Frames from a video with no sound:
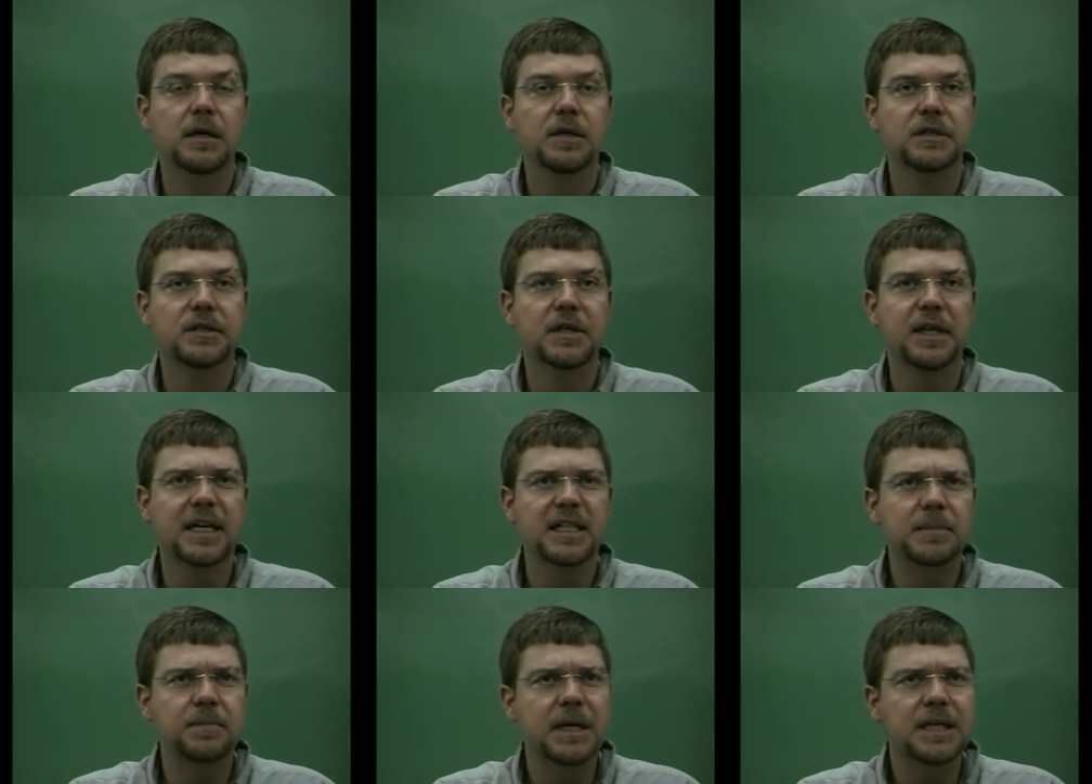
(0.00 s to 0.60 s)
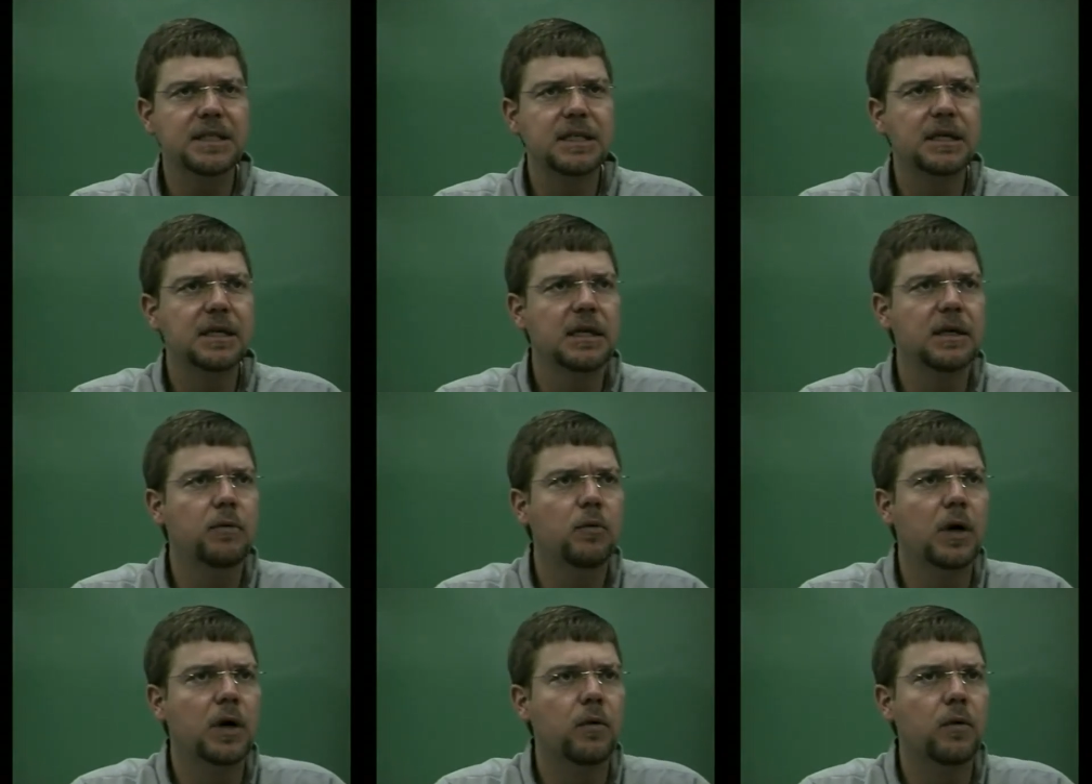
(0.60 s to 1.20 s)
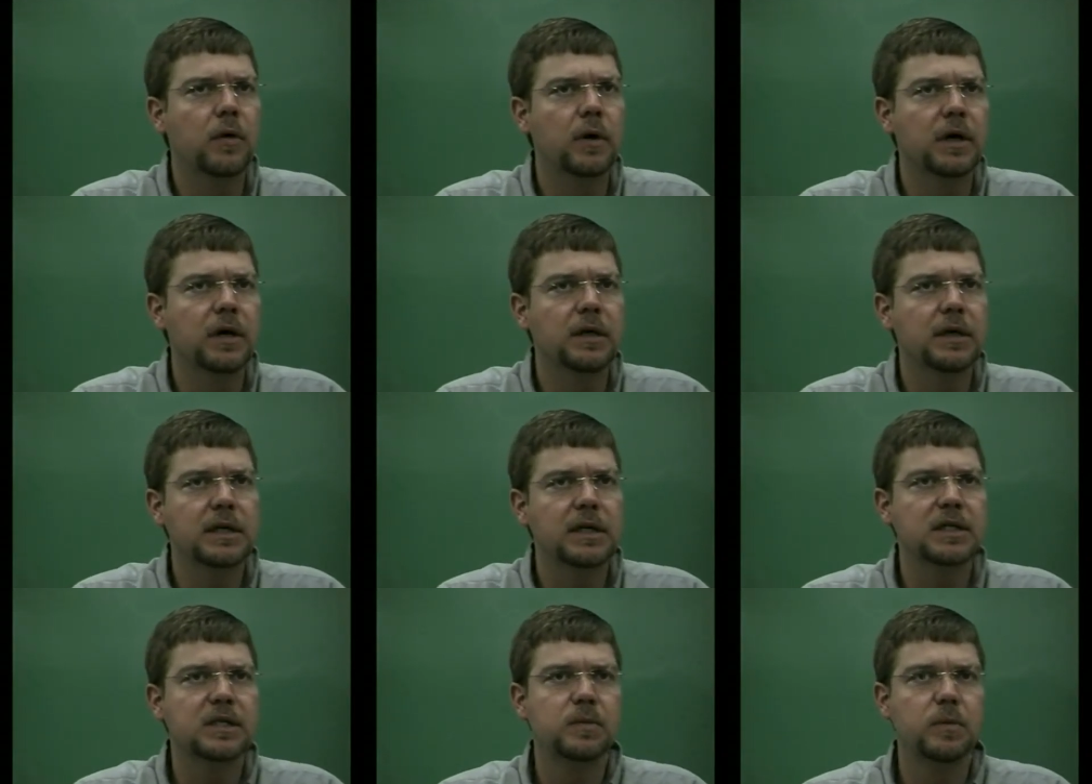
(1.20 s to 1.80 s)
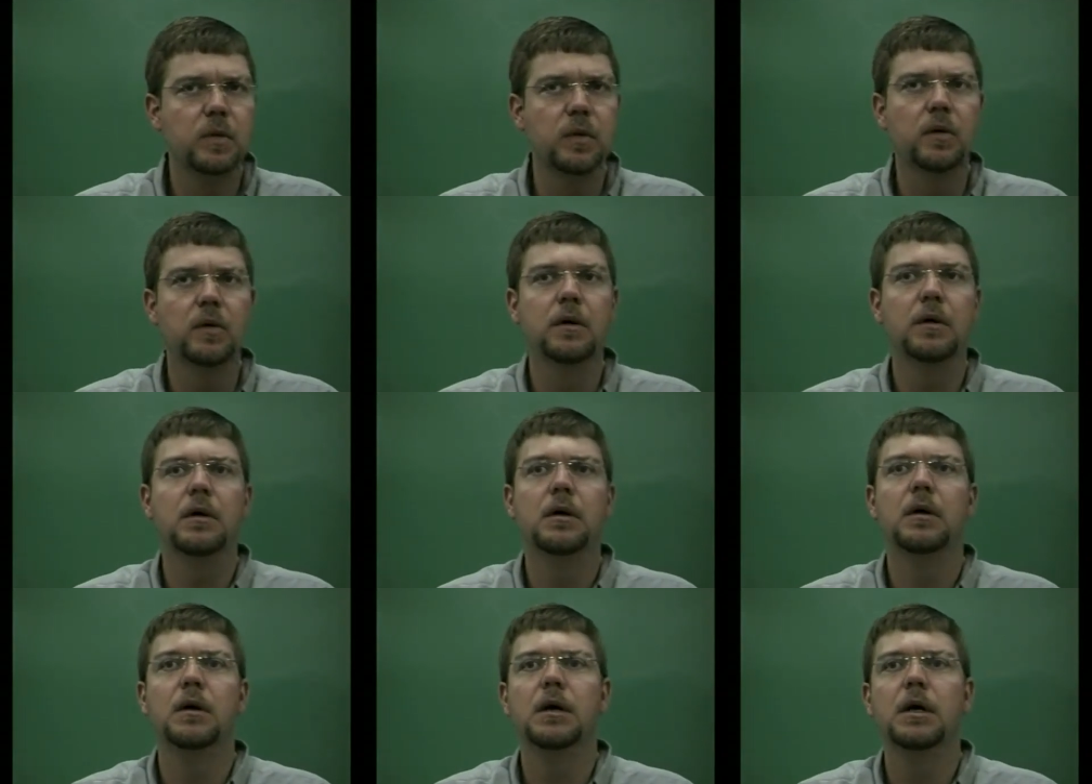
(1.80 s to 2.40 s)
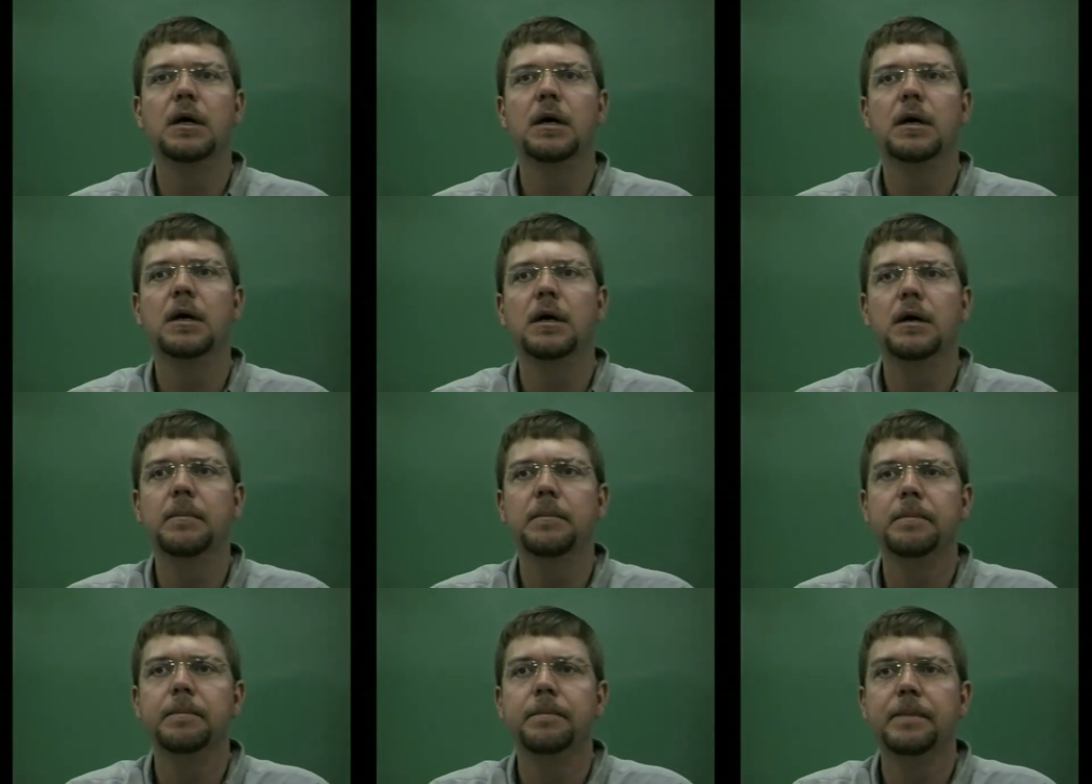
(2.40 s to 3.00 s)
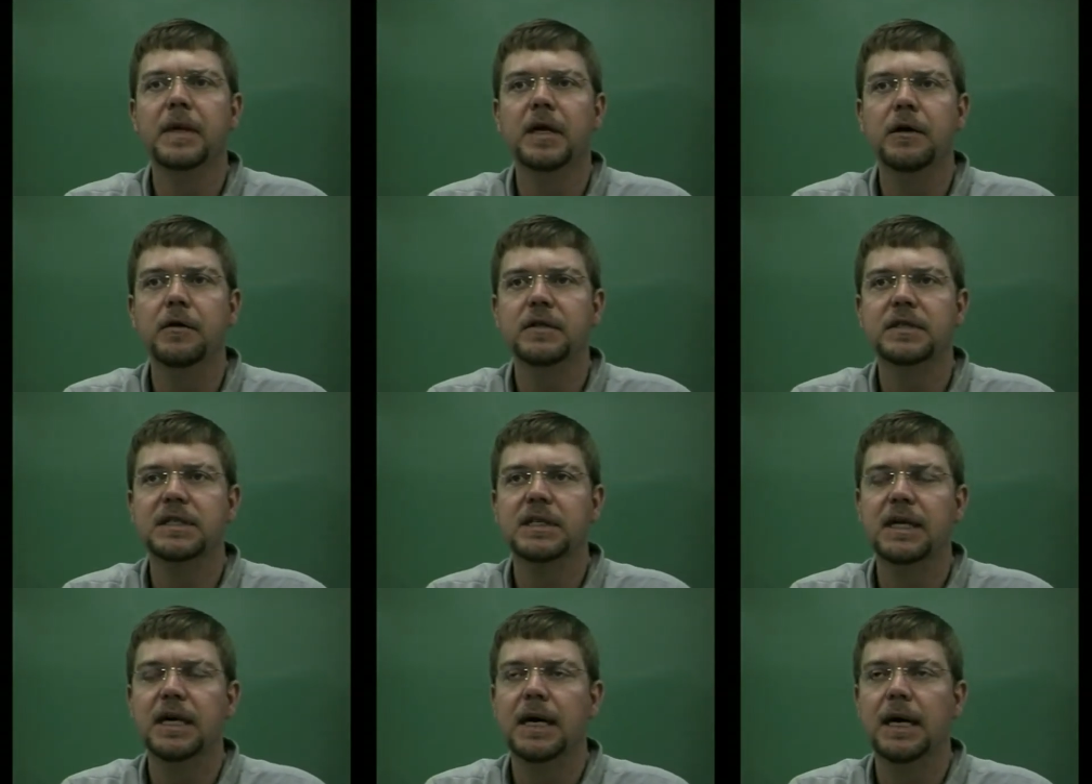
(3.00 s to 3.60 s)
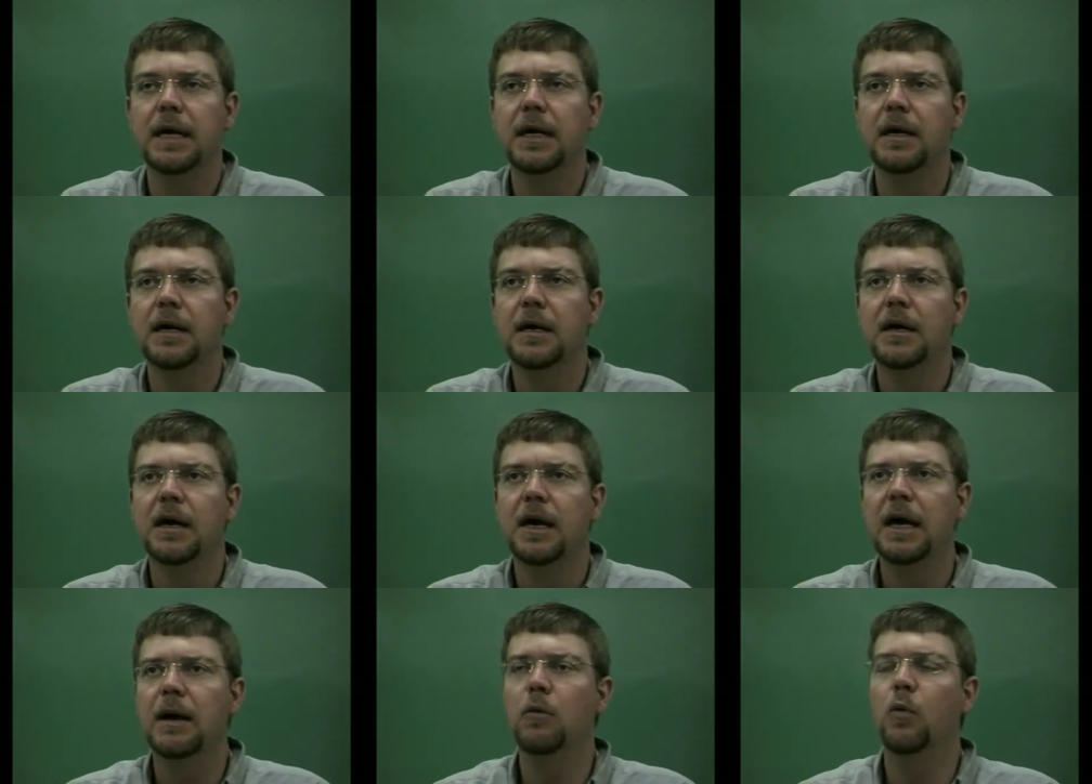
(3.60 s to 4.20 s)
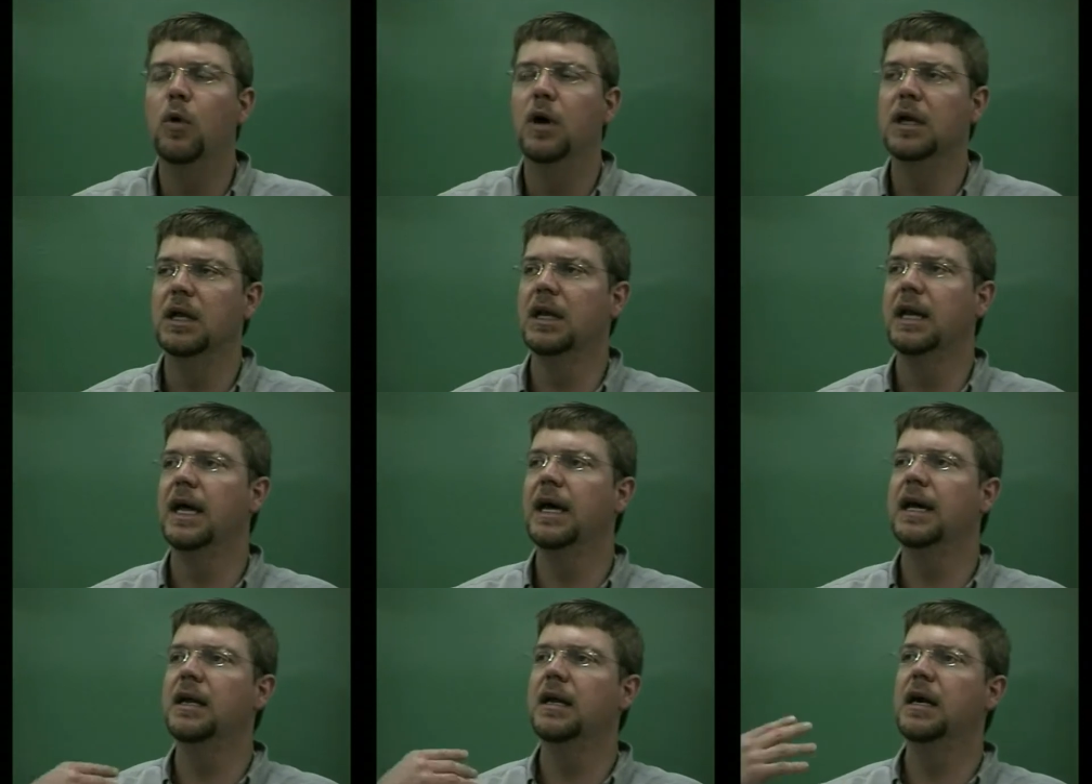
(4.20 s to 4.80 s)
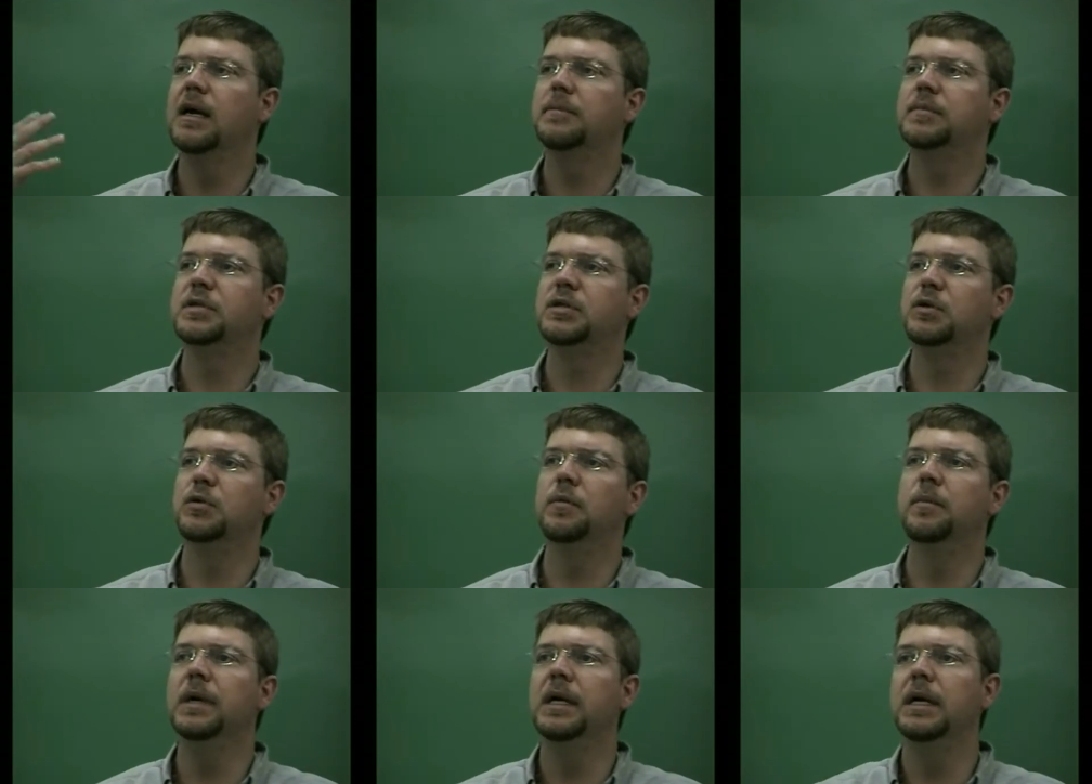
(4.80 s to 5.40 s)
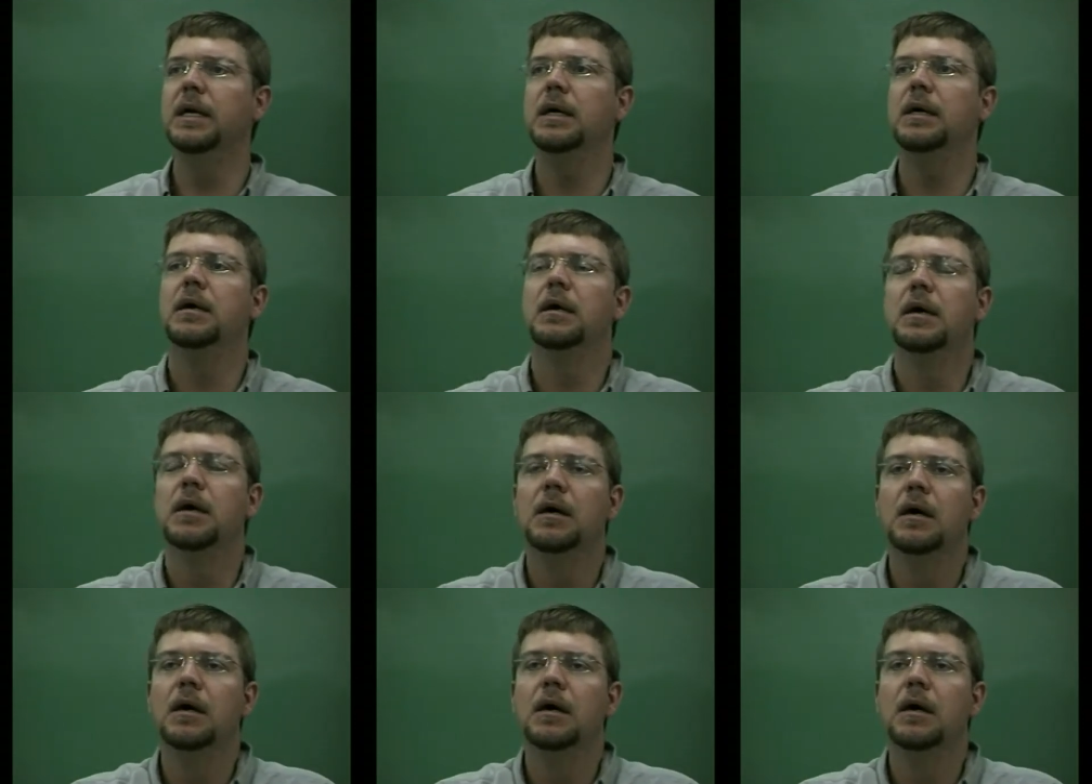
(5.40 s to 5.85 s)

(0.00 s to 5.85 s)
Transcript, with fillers: So that's basically what we're going to explore um, here today, and what led up to me